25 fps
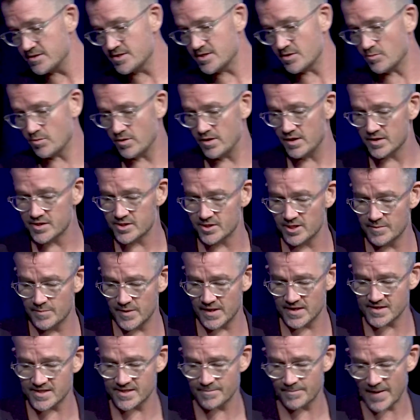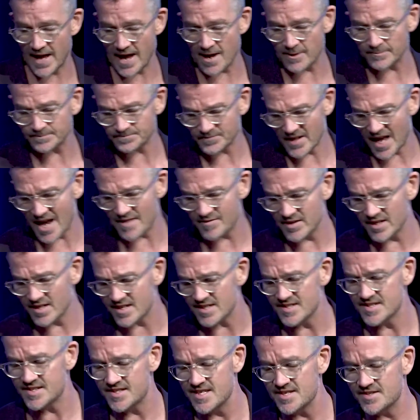to work to, but it's about having
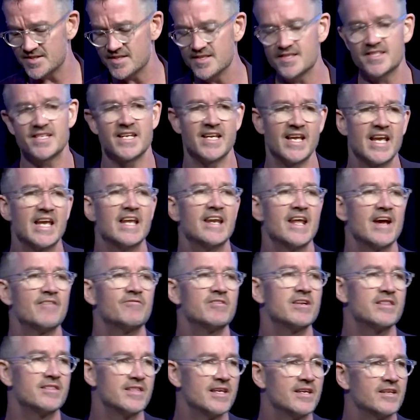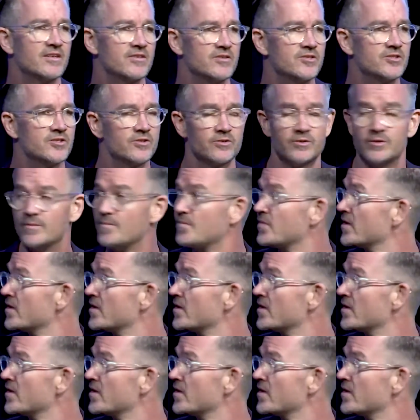consistency in everything you do.